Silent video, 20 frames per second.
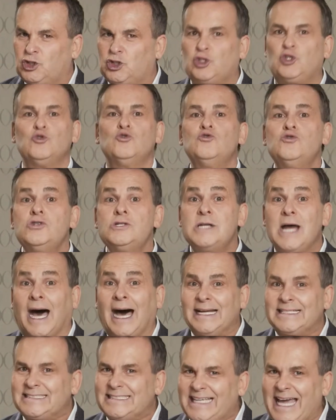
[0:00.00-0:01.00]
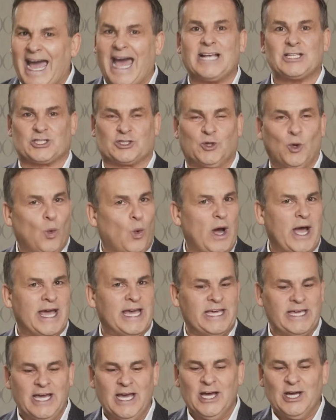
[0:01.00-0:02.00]
do not cast
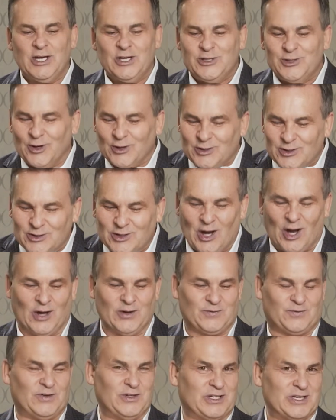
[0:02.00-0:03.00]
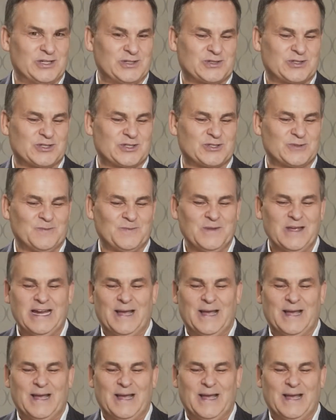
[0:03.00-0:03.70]
away your confidence.